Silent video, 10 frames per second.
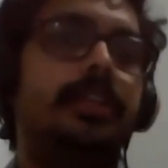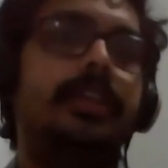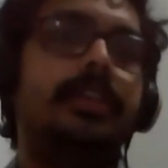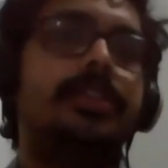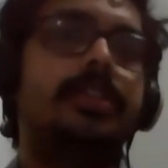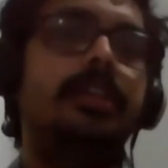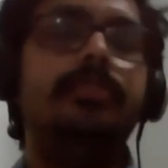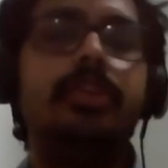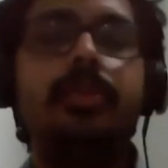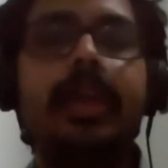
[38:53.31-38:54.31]
That is,
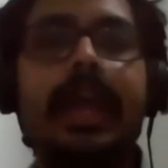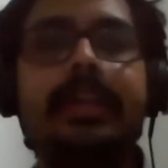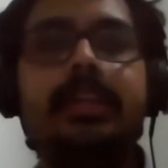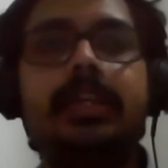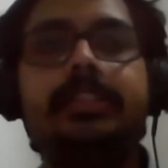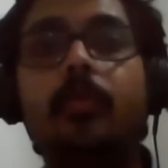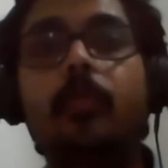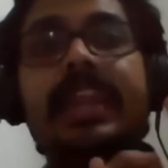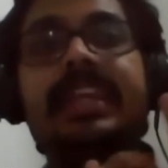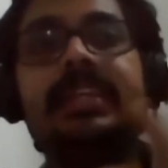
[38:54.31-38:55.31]
if you look at the
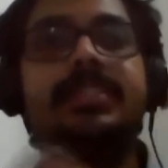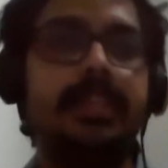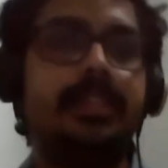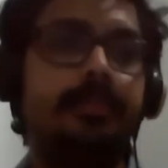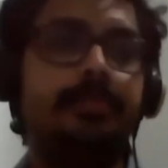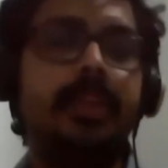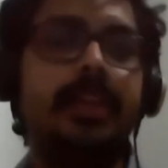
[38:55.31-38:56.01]
winter season,